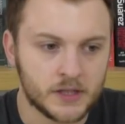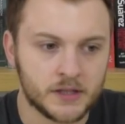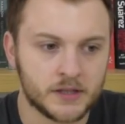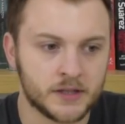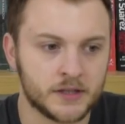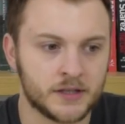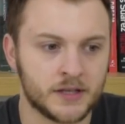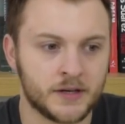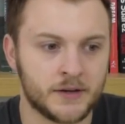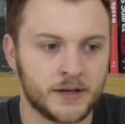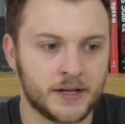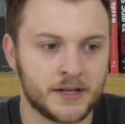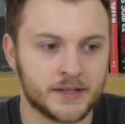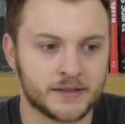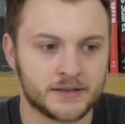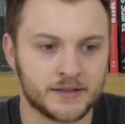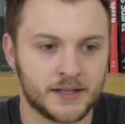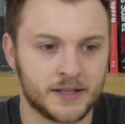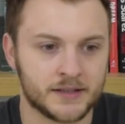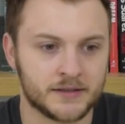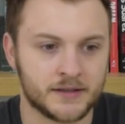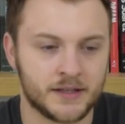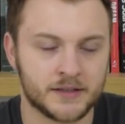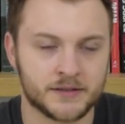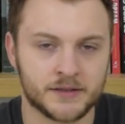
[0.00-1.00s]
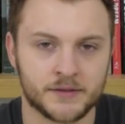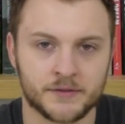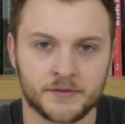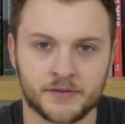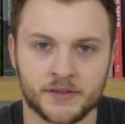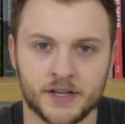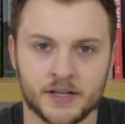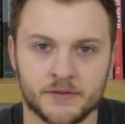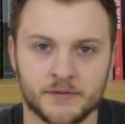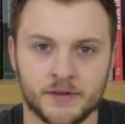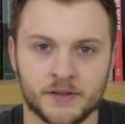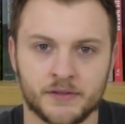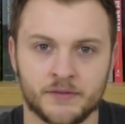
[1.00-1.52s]
you know, I don't
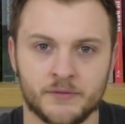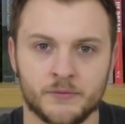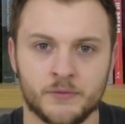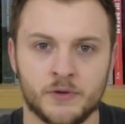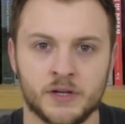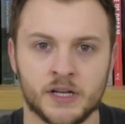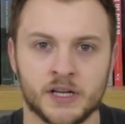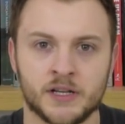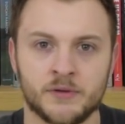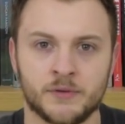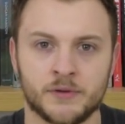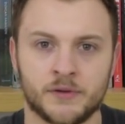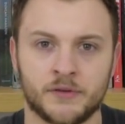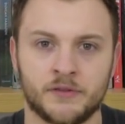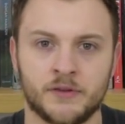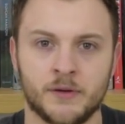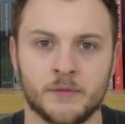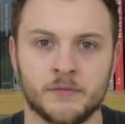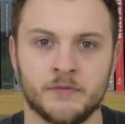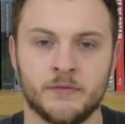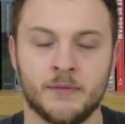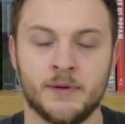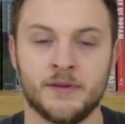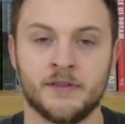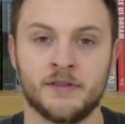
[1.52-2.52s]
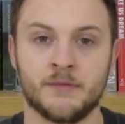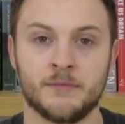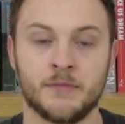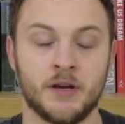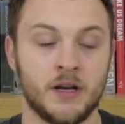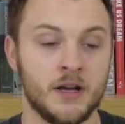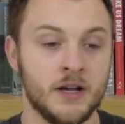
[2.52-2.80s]
see any reason why you'd want to stop momentum.